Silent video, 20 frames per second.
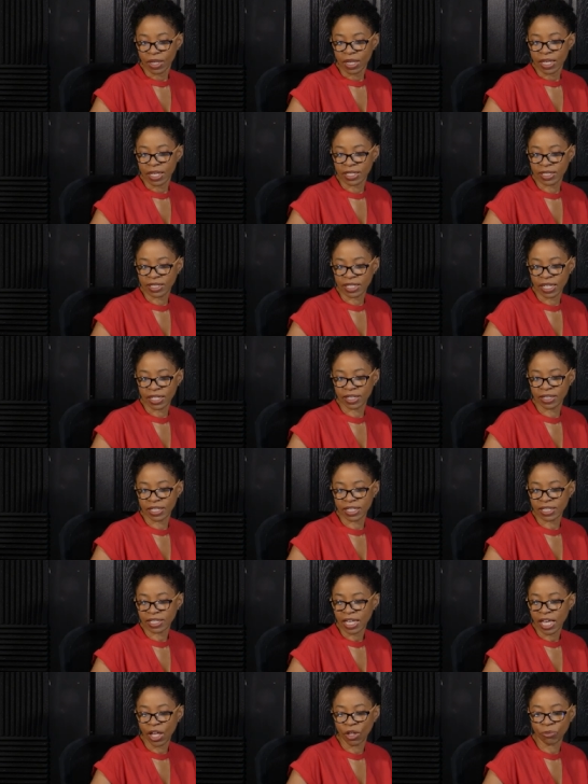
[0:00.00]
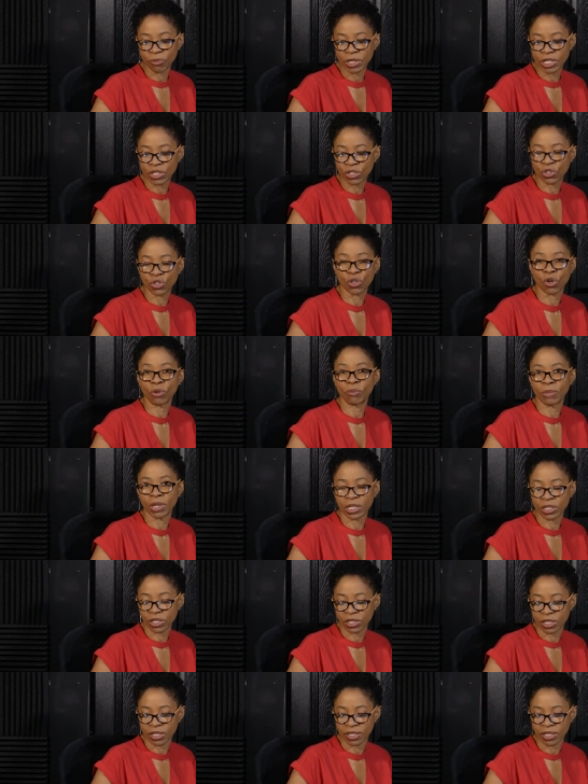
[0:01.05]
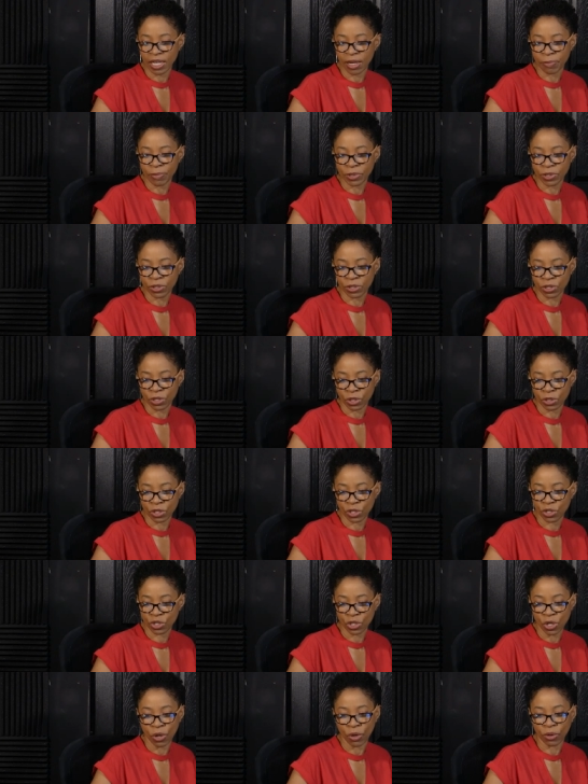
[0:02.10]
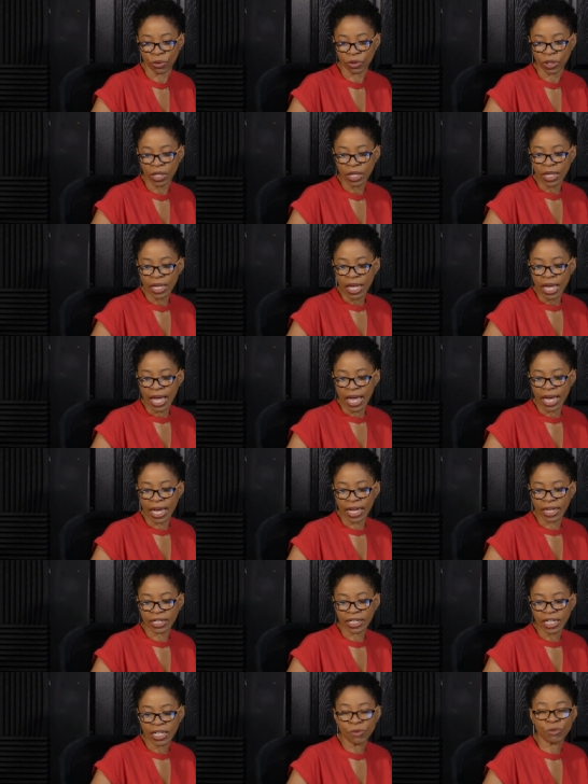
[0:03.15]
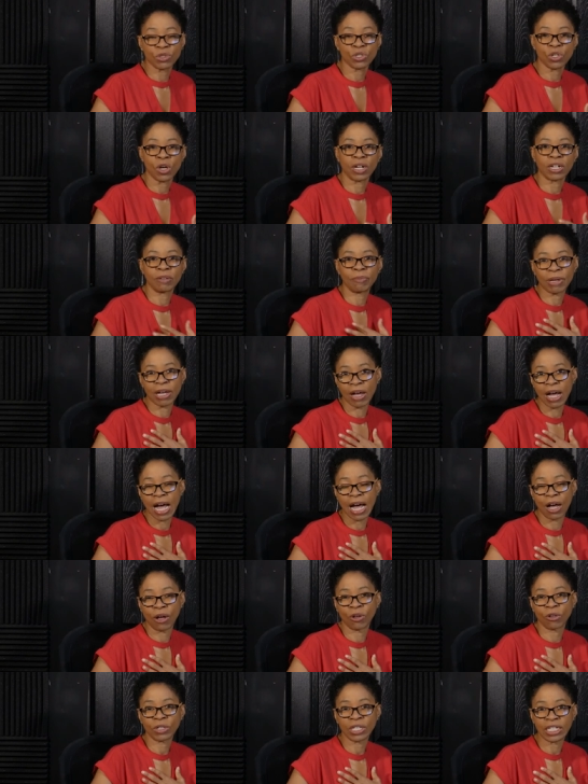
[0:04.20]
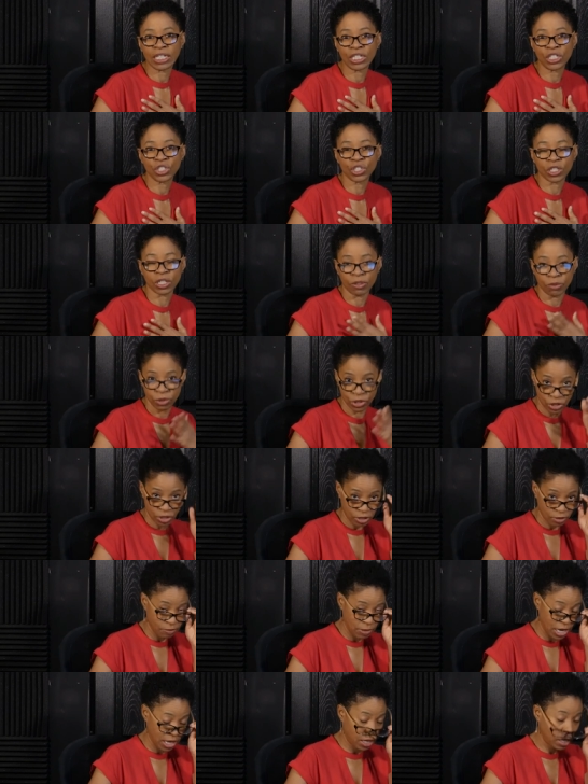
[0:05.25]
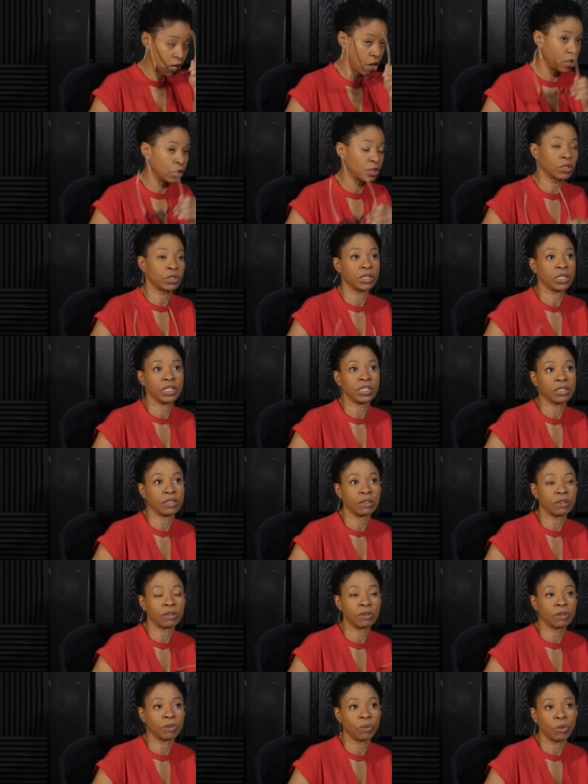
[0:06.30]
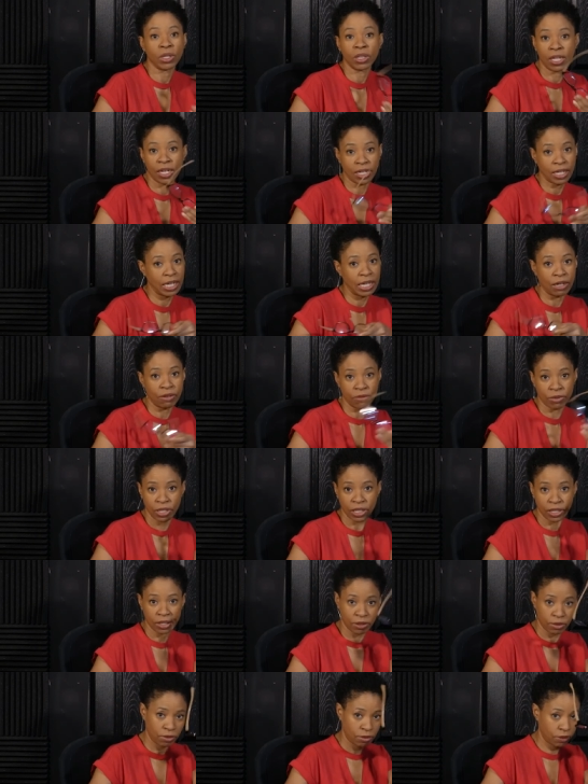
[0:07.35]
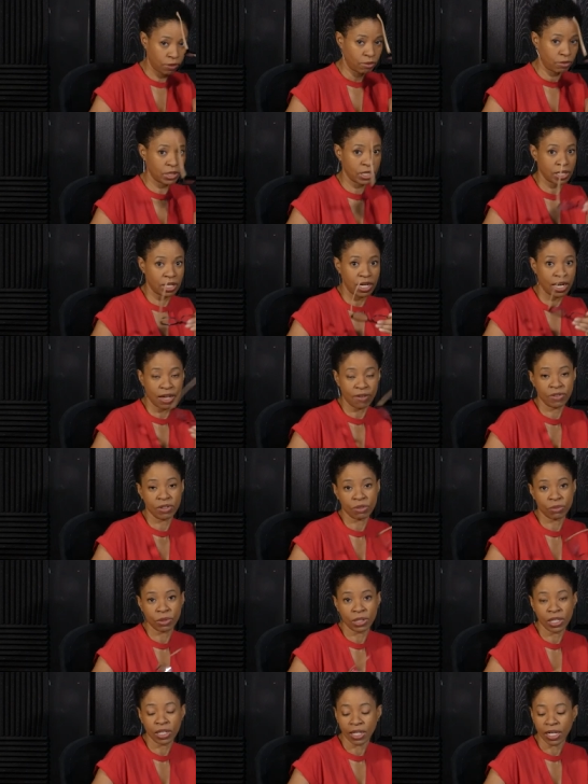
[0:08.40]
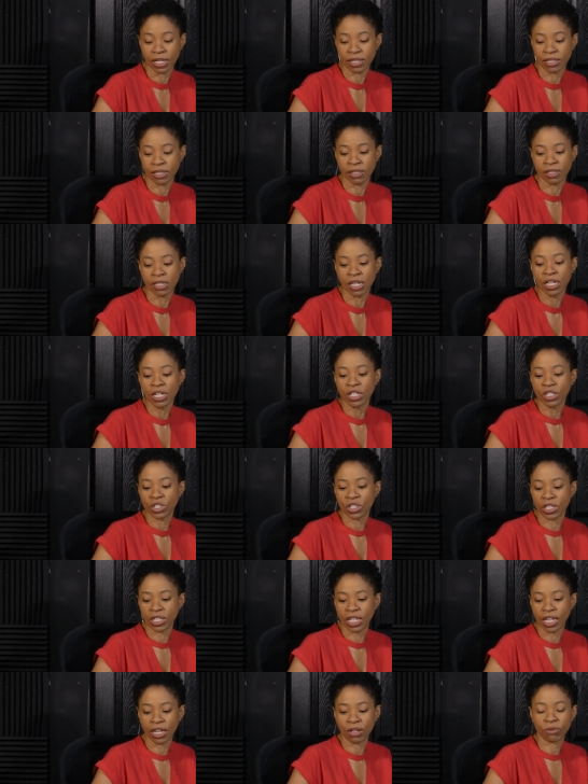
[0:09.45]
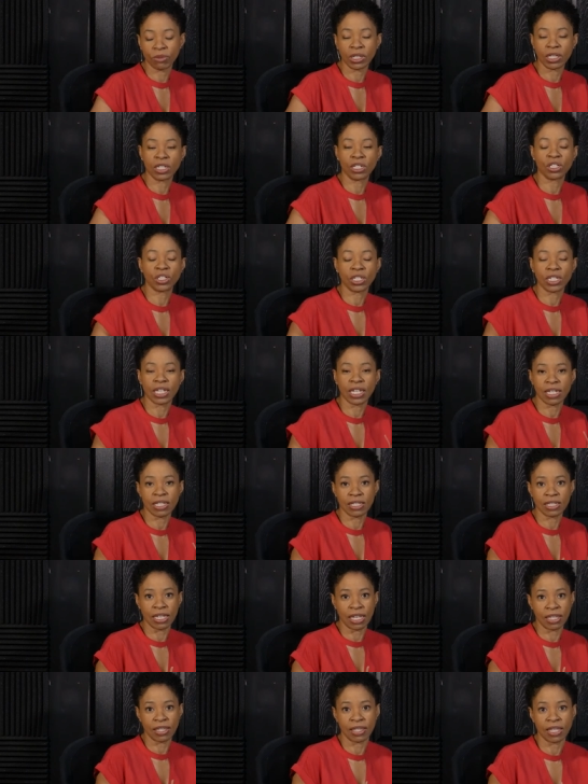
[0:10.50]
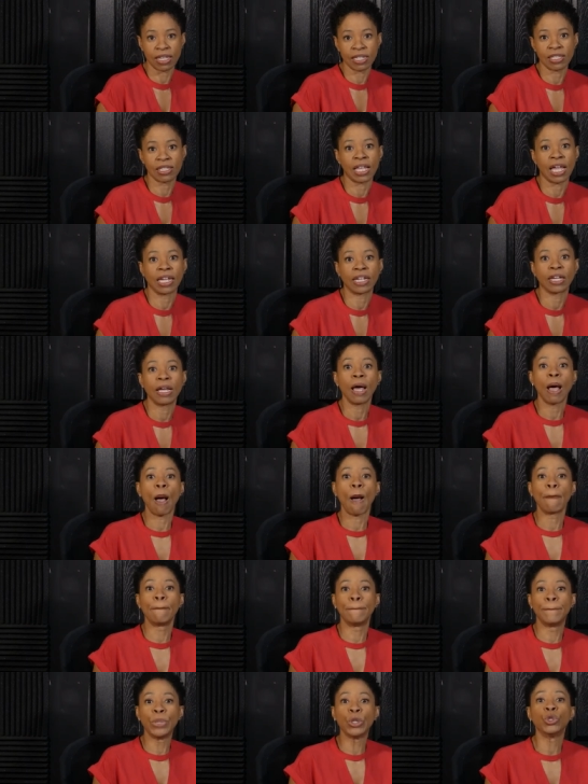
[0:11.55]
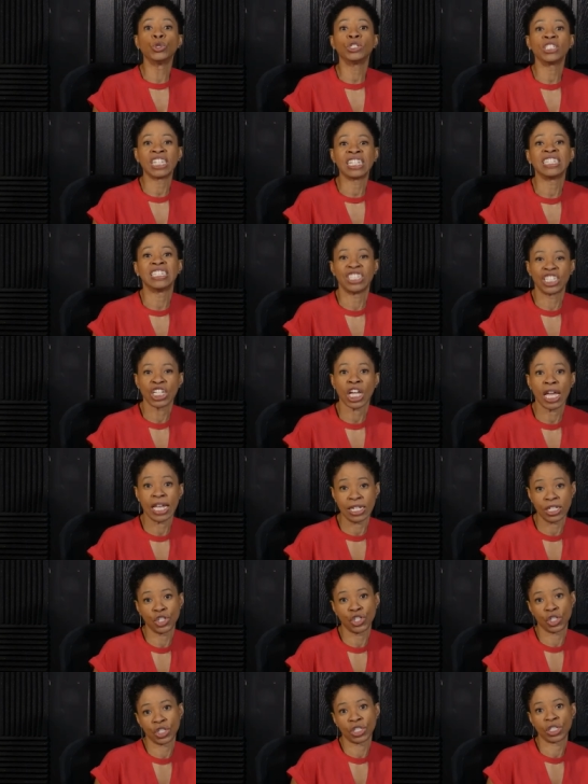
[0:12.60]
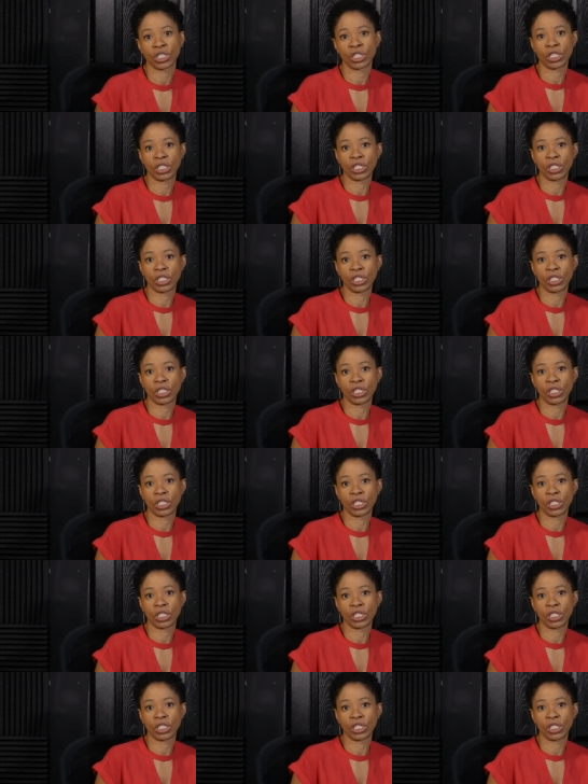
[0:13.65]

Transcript: He said, this helped me so much, this episode. And he was talking about how Keisha, which is my alter ego, the one that can't read, the reason I have these reading glasses, she can't read and she can't say things like Buttigieg,